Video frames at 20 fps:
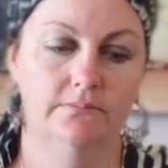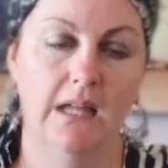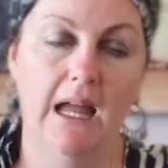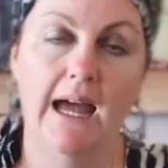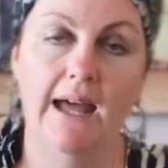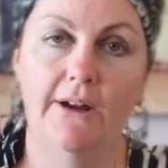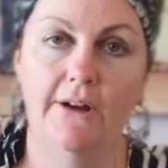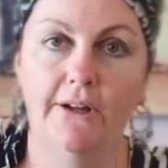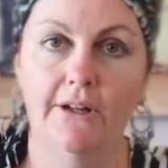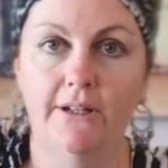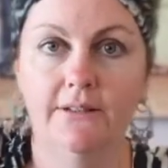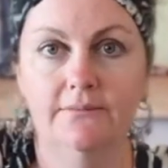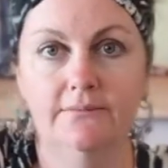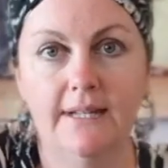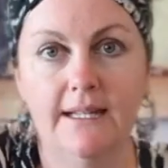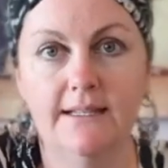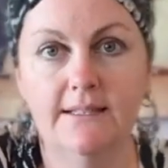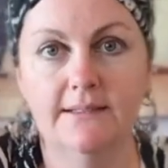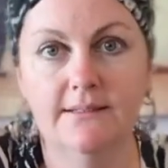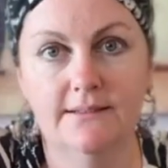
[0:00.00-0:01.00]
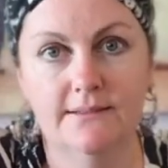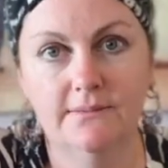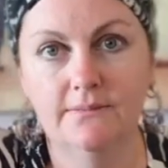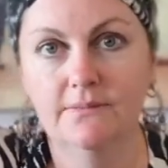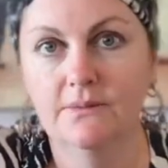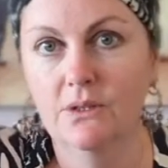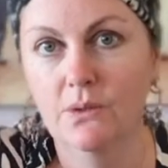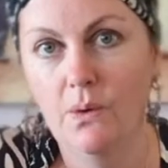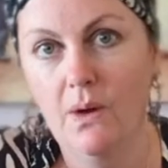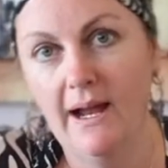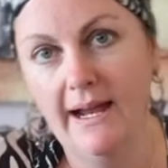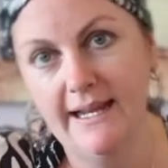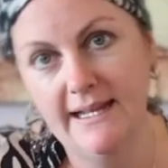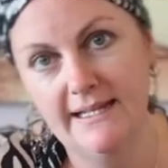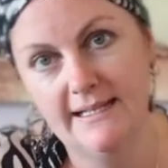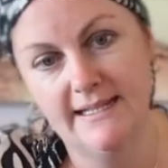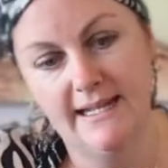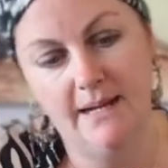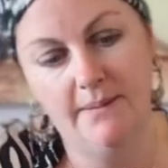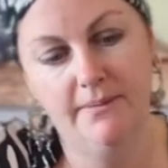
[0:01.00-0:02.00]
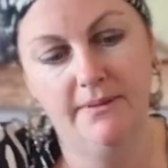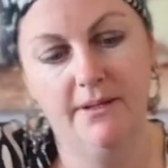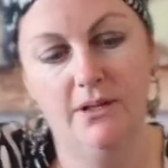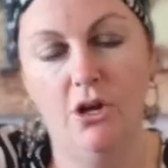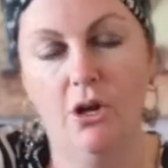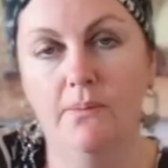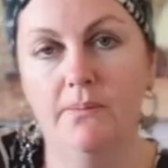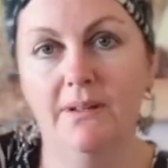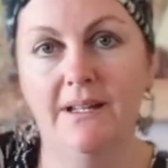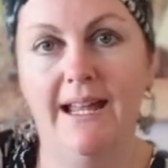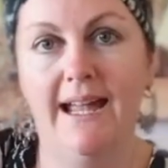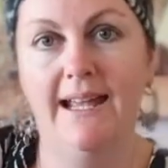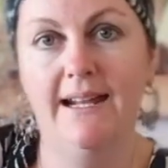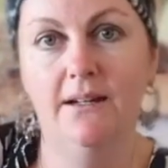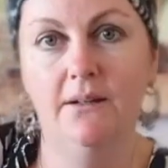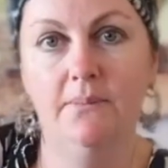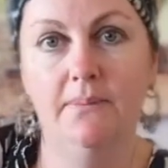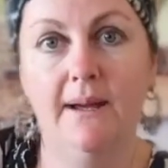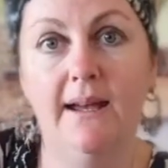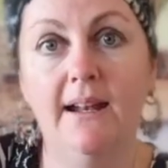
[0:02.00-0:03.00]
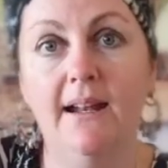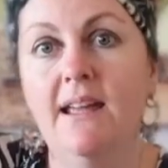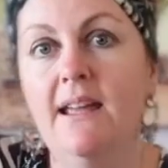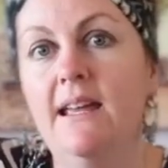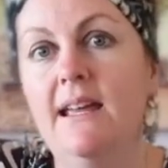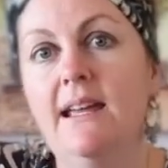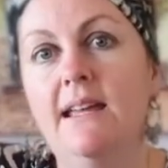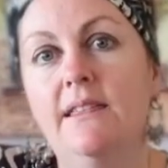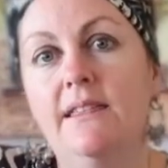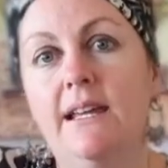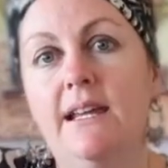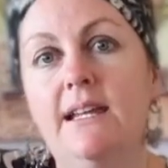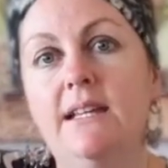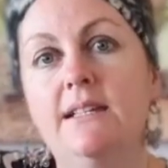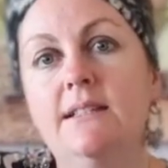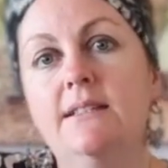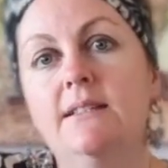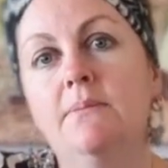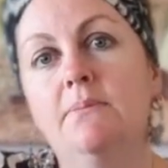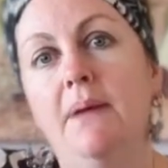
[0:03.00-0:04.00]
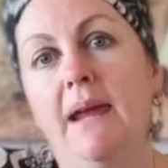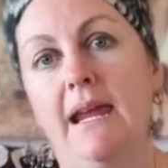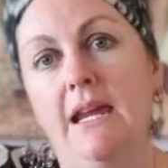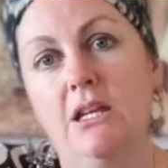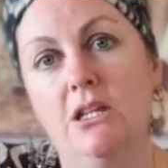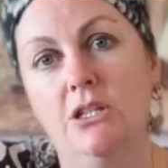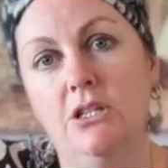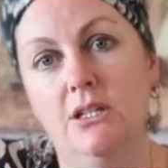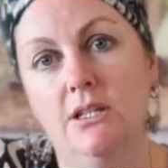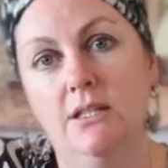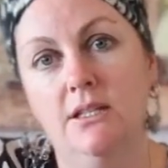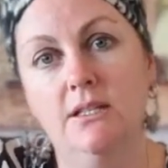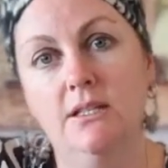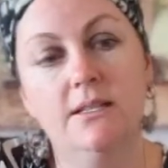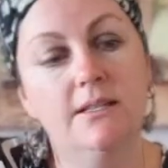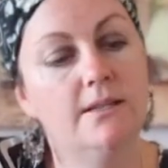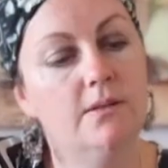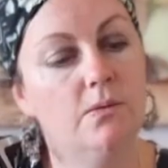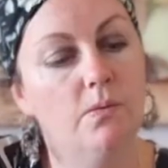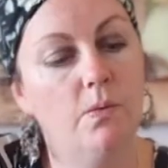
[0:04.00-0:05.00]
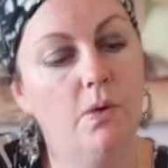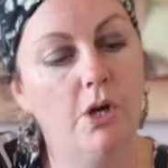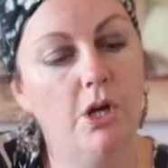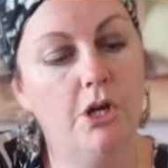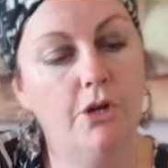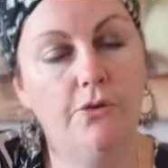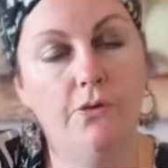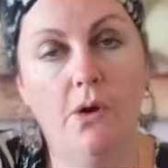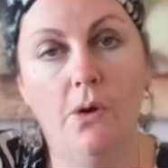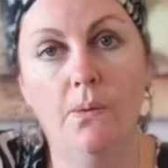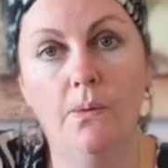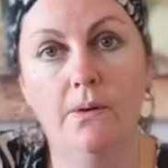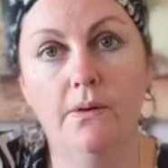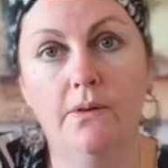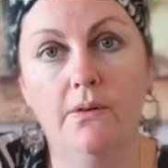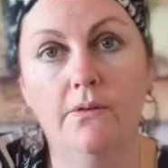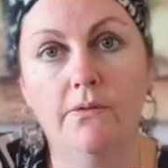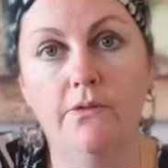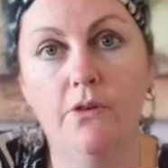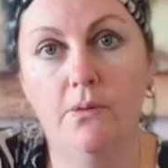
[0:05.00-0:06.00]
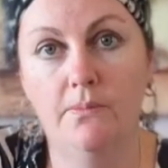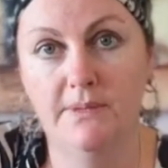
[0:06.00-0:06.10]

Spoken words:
I don't know, it's quite in-depth and complicated. But these peaches were grown from